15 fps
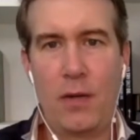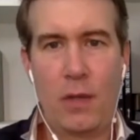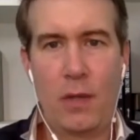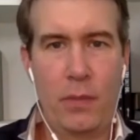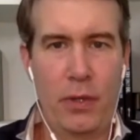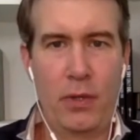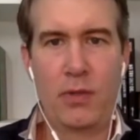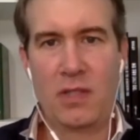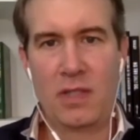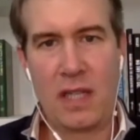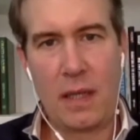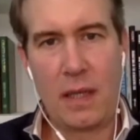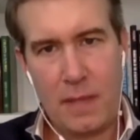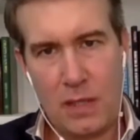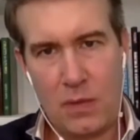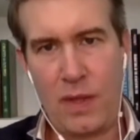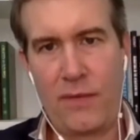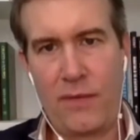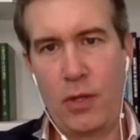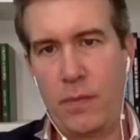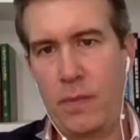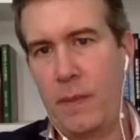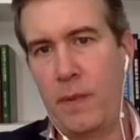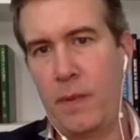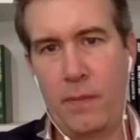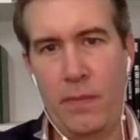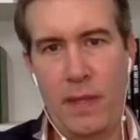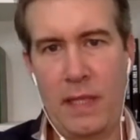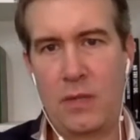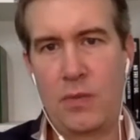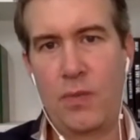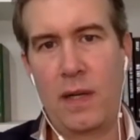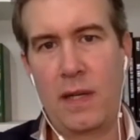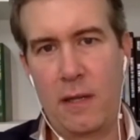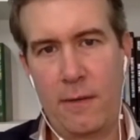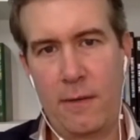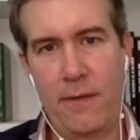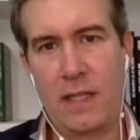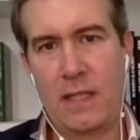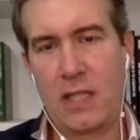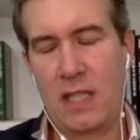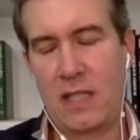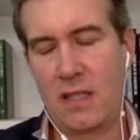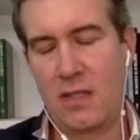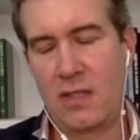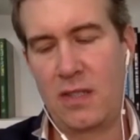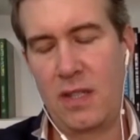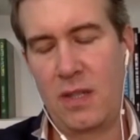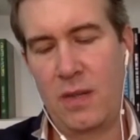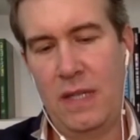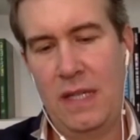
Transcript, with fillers: on the brokerage side because we have good people in place running our franchises. So,